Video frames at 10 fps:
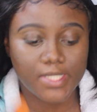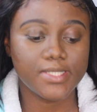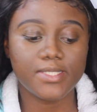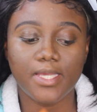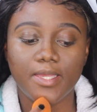
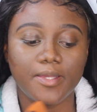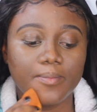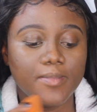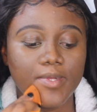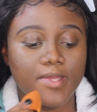
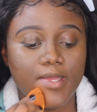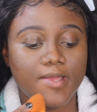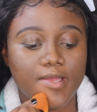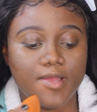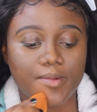Same.
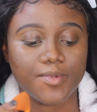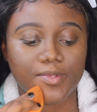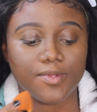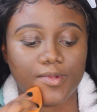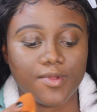I'm
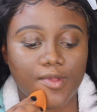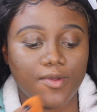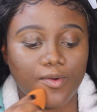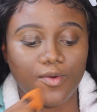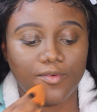just gonna
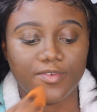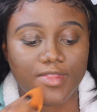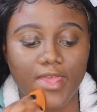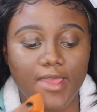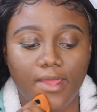go over
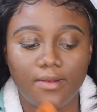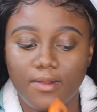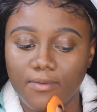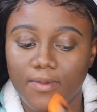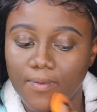that.
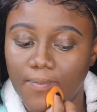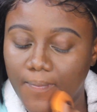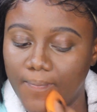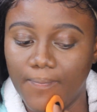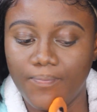
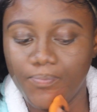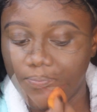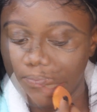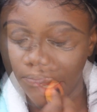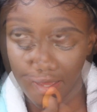
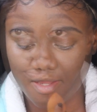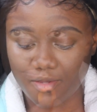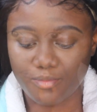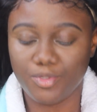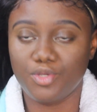Yes, I
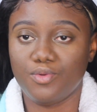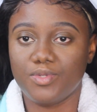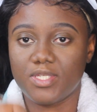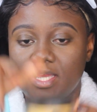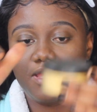am
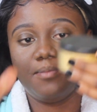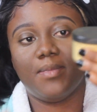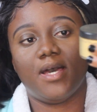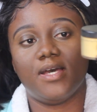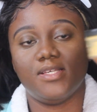using
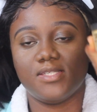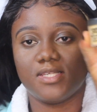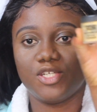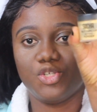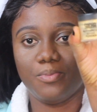my
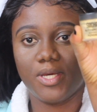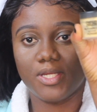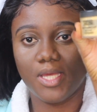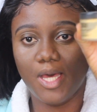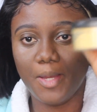Sacha
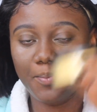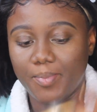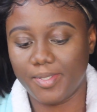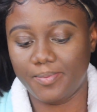Buttercup.